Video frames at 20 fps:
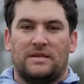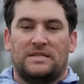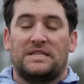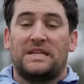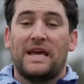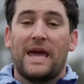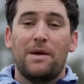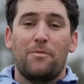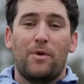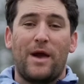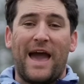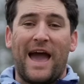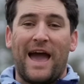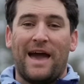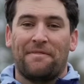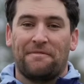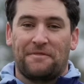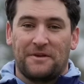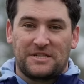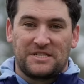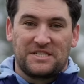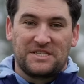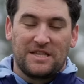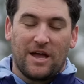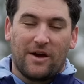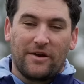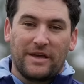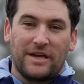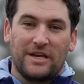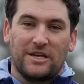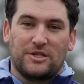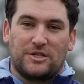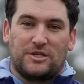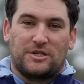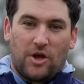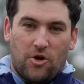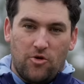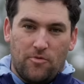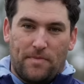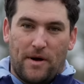Today we're at the stunning
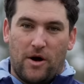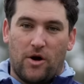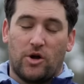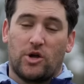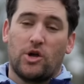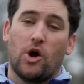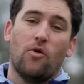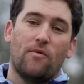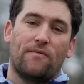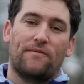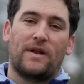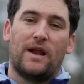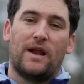Stoke Park Golf